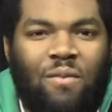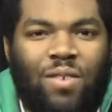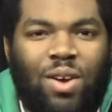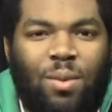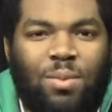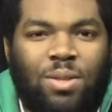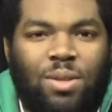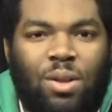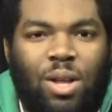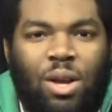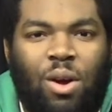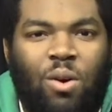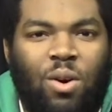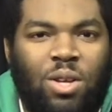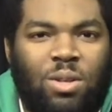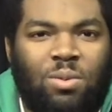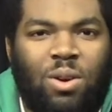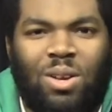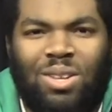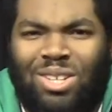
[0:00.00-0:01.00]
Phelps and like, oh,
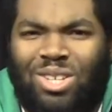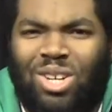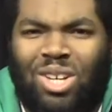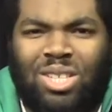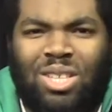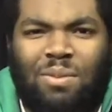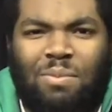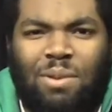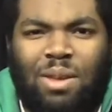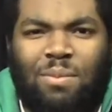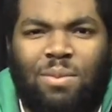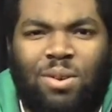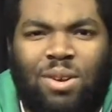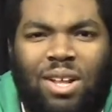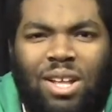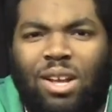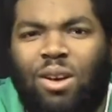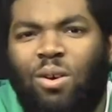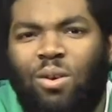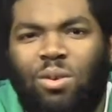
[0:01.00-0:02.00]
and Justin Bieber and
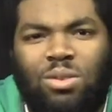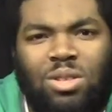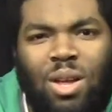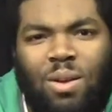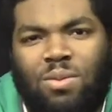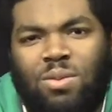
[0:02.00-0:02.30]
all like, oh,